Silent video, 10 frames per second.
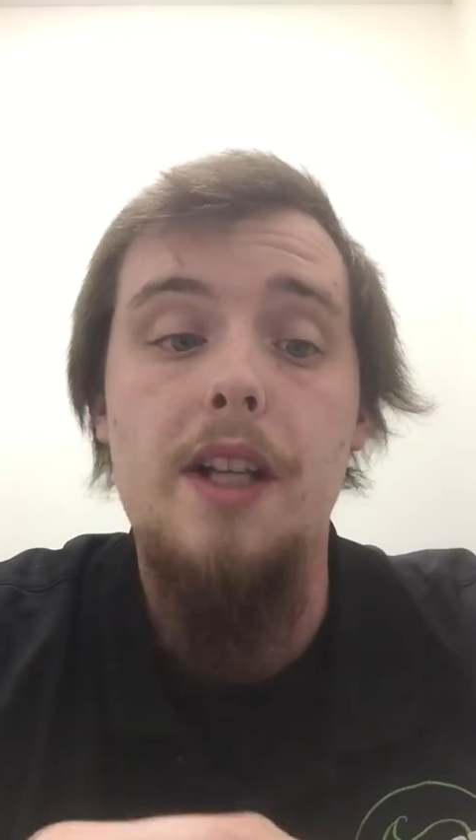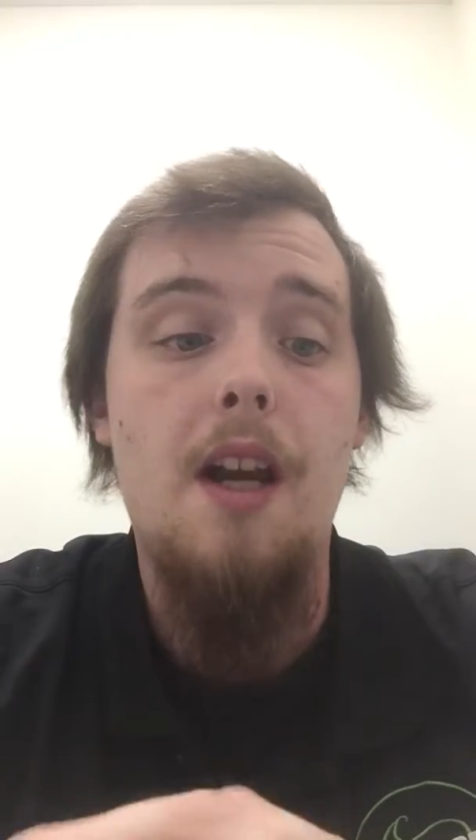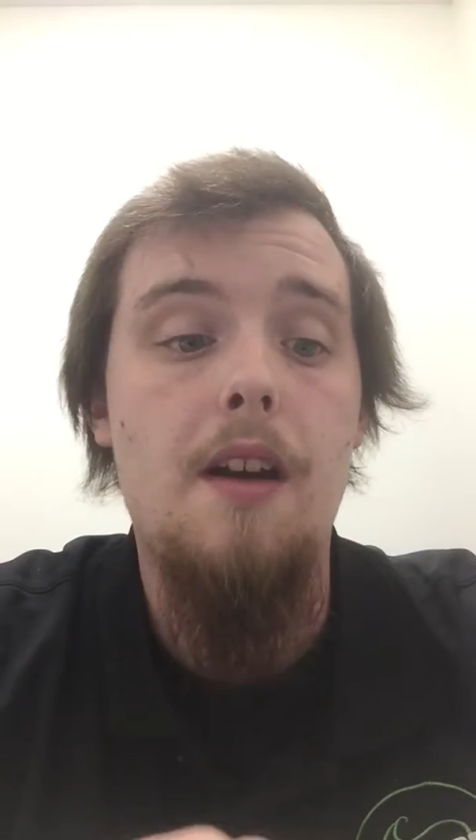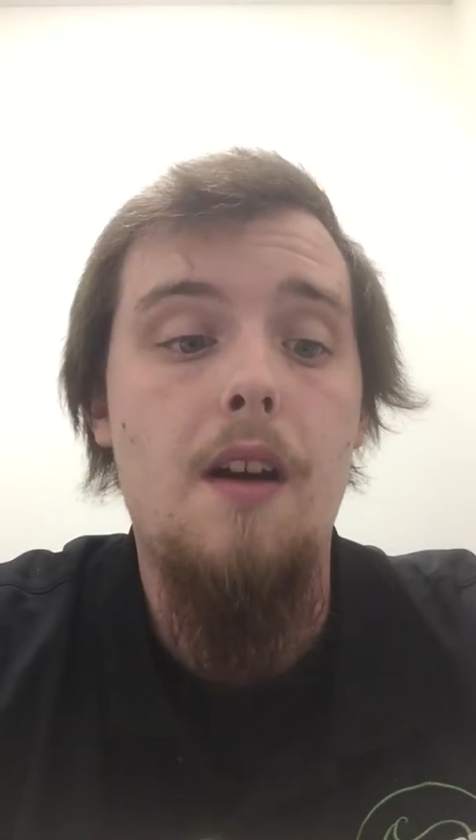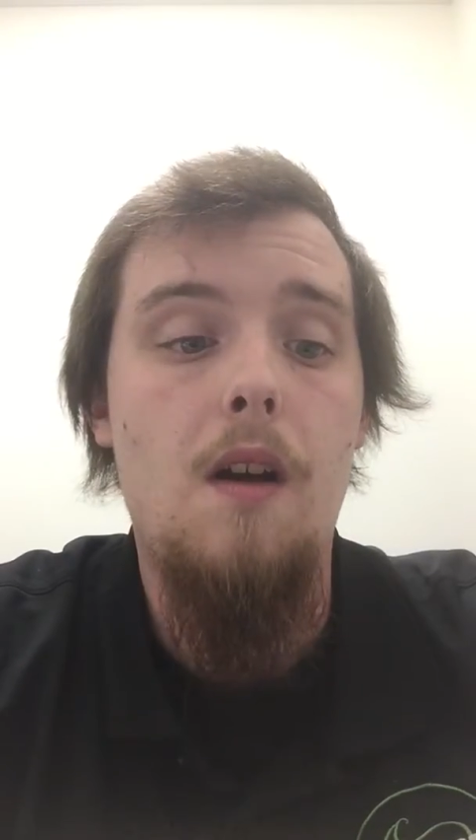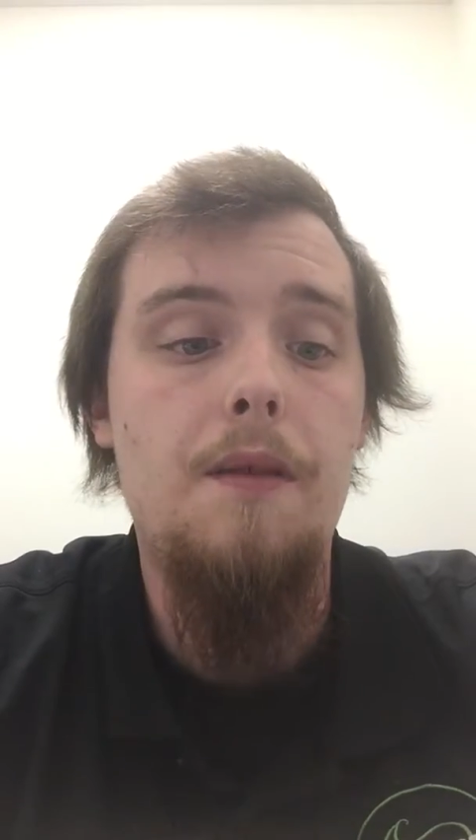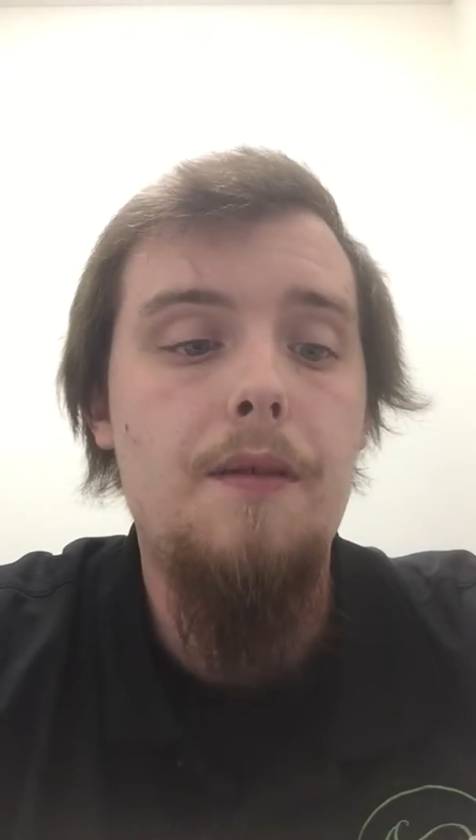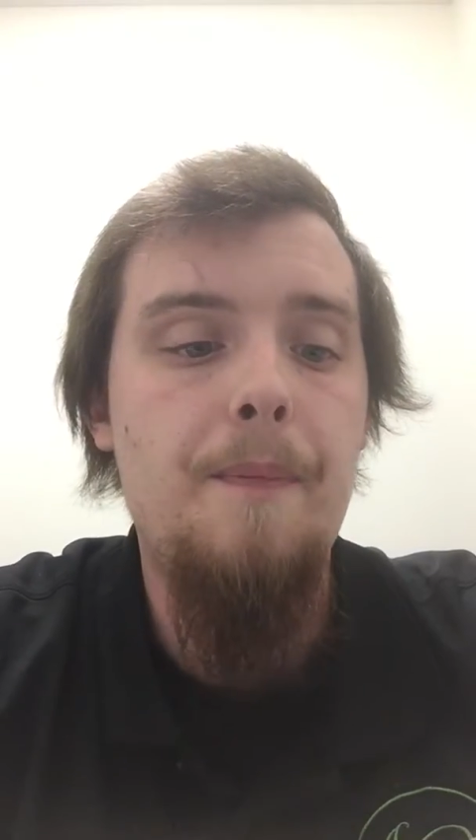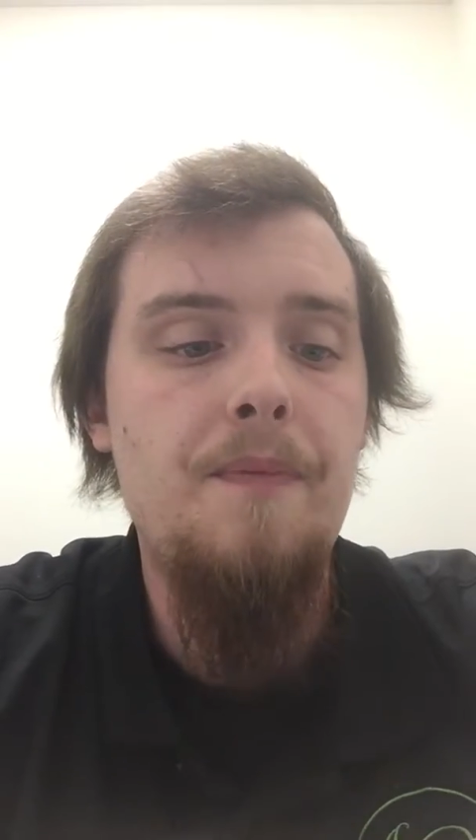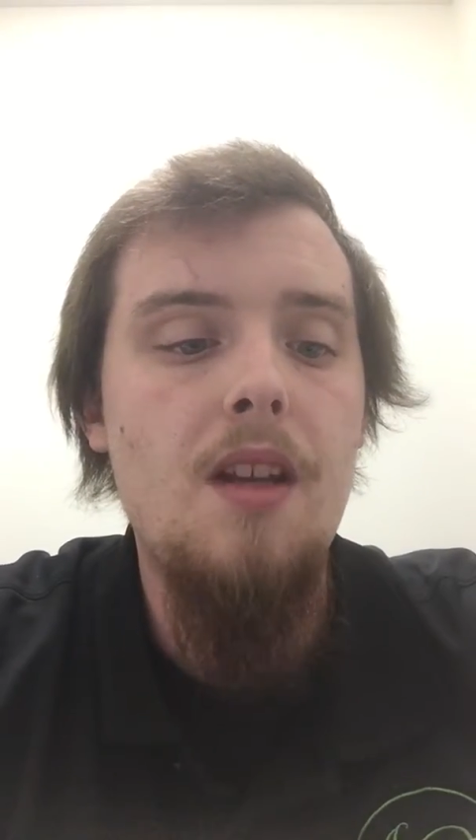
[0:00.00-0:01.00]
cut it off.
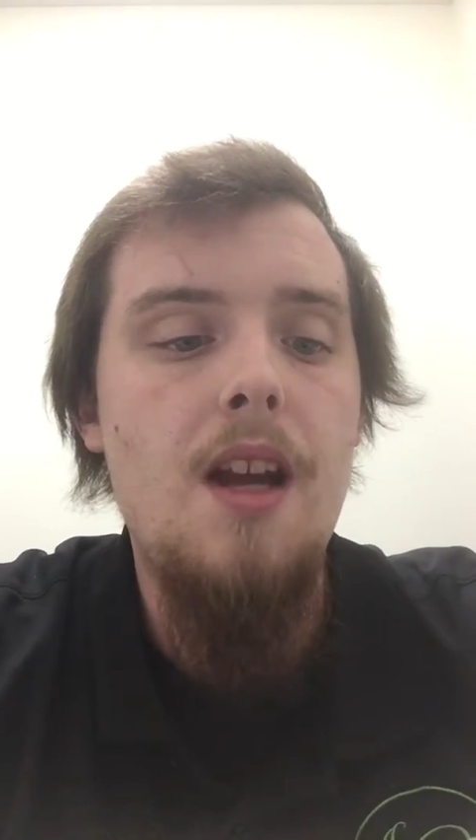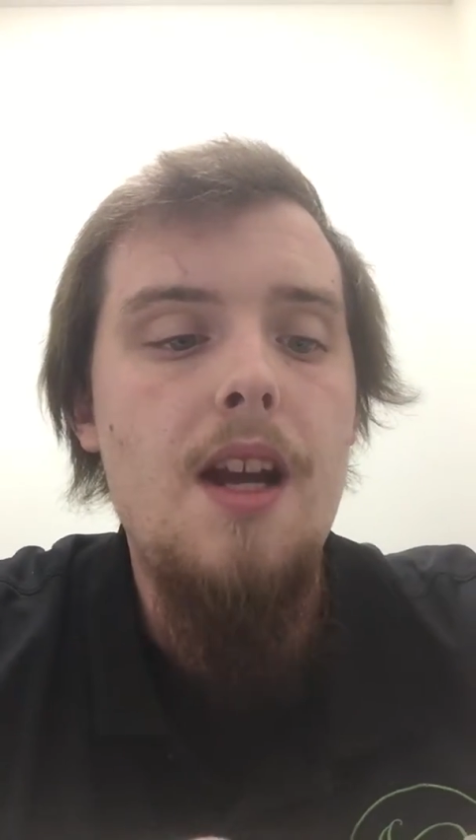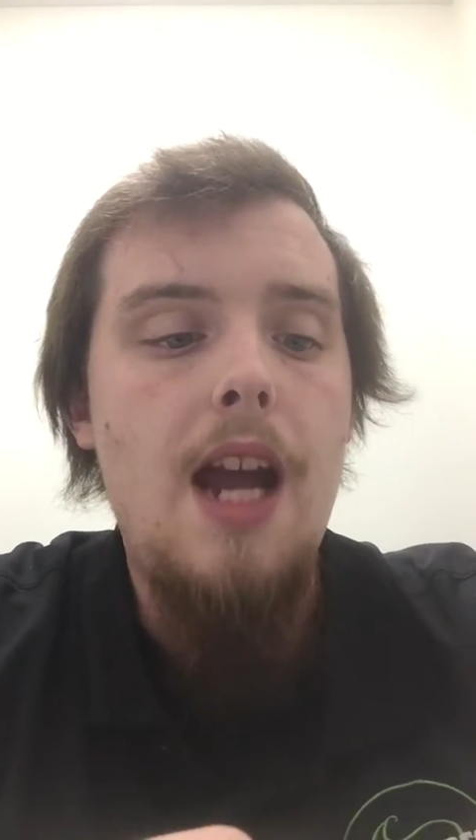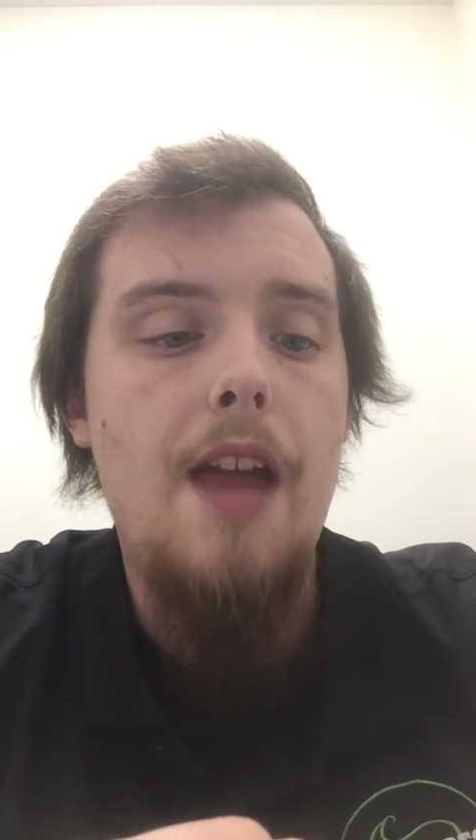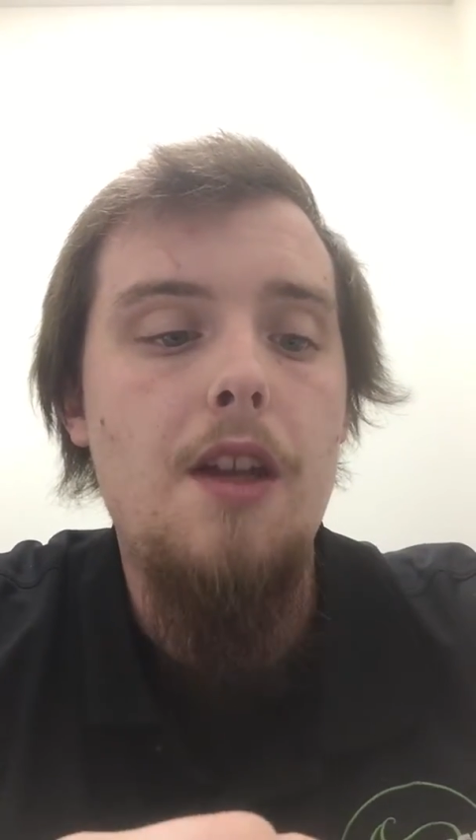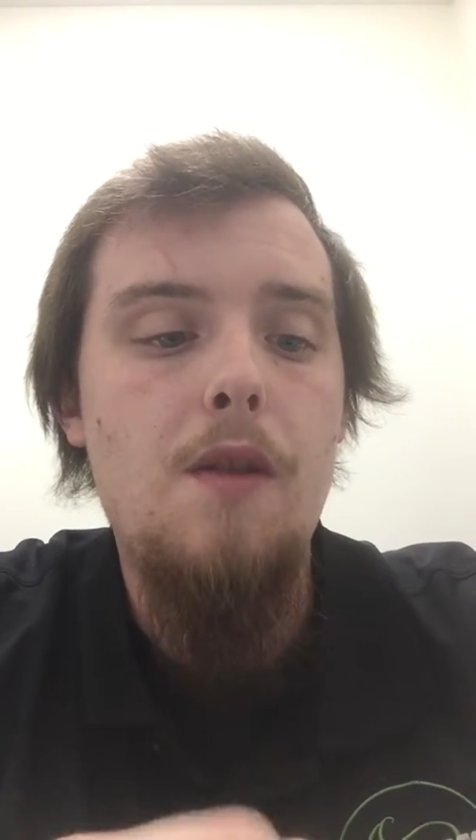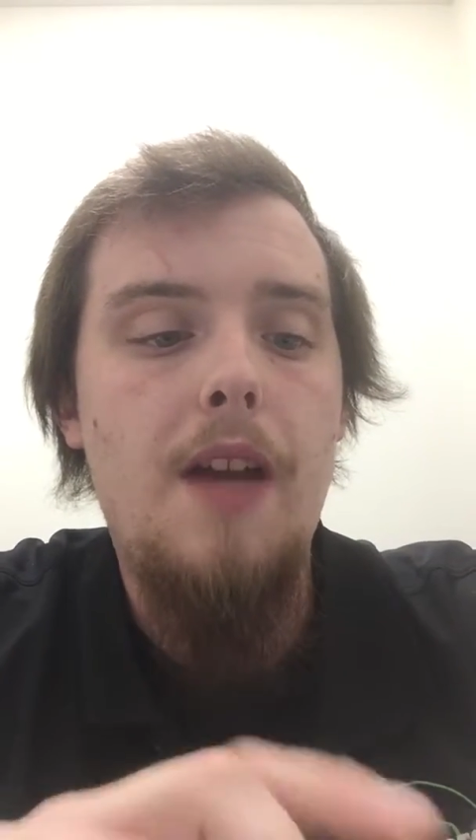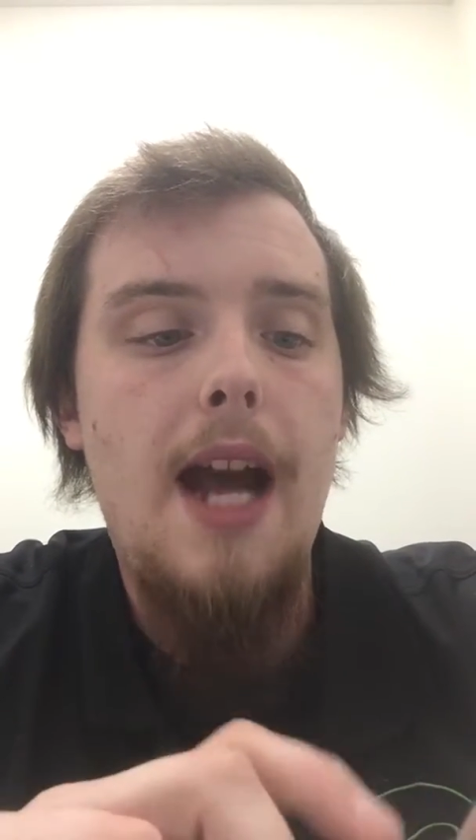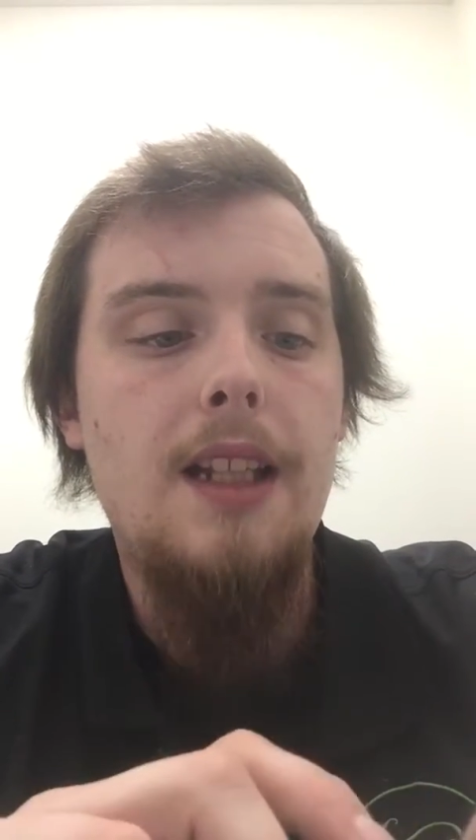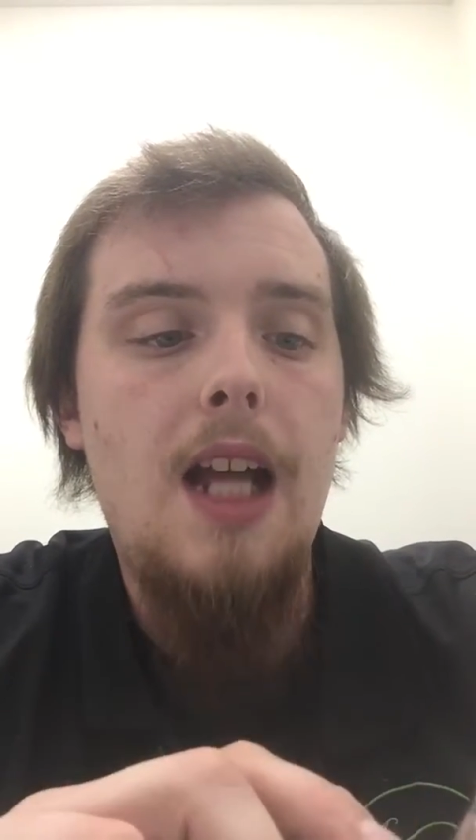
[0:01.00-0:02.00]
And then you've
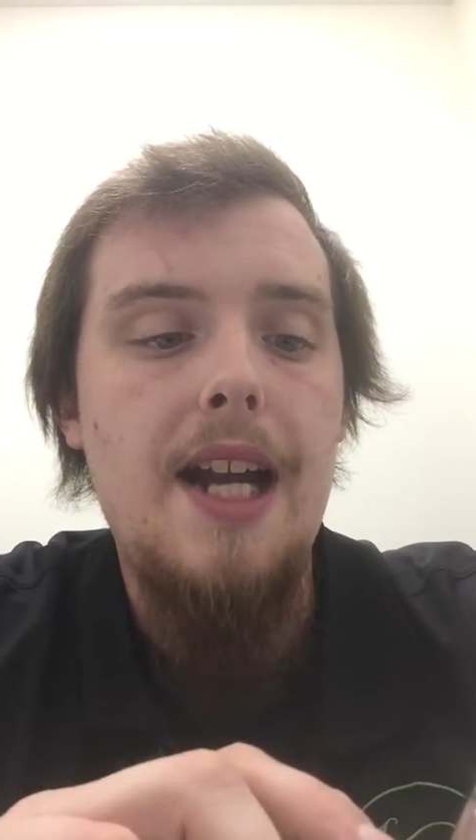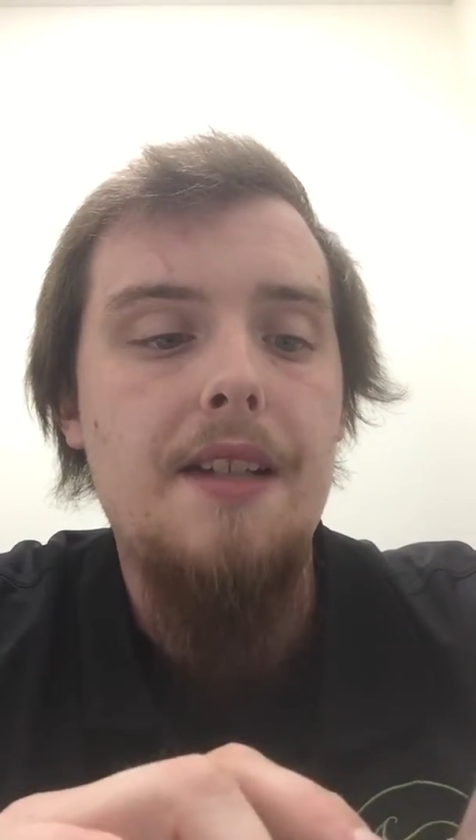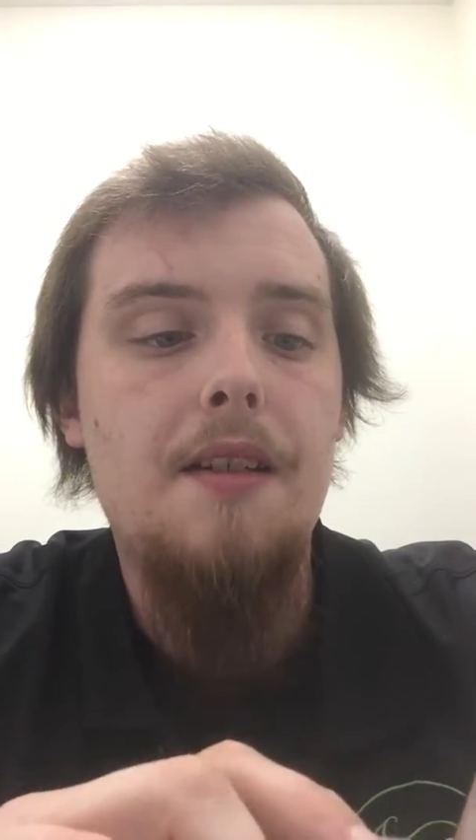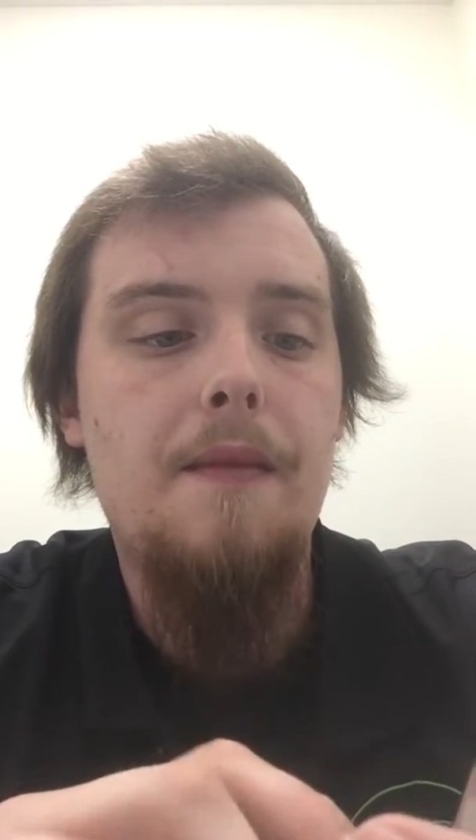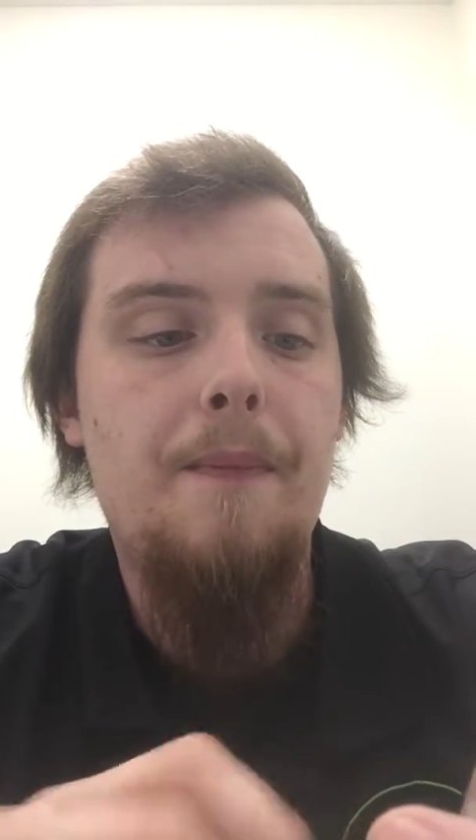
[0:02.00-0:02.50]
got light.